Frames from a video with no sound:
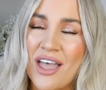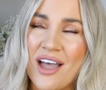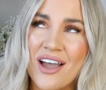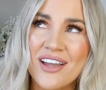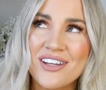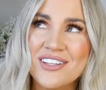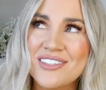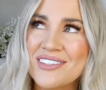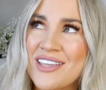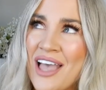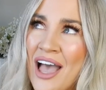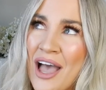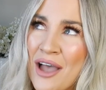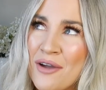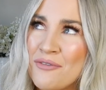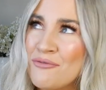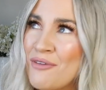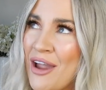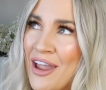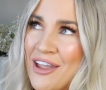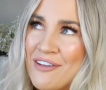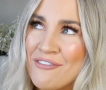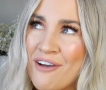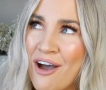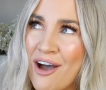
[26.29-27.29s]
I just can't
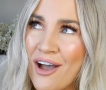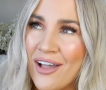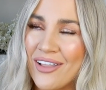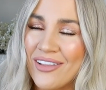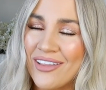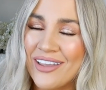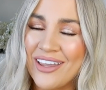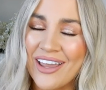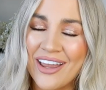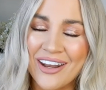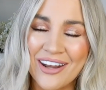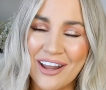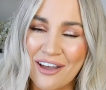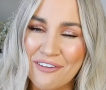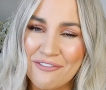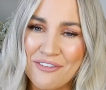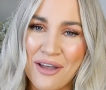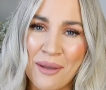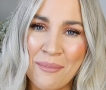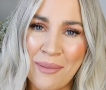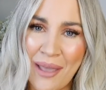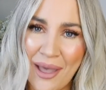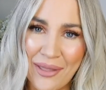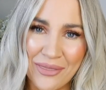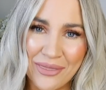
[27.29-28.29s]
rave highly enough
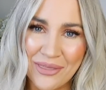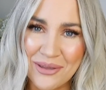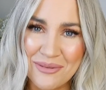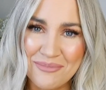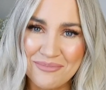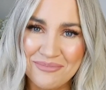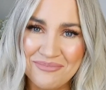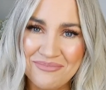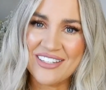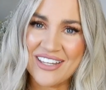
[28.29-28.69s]
about them.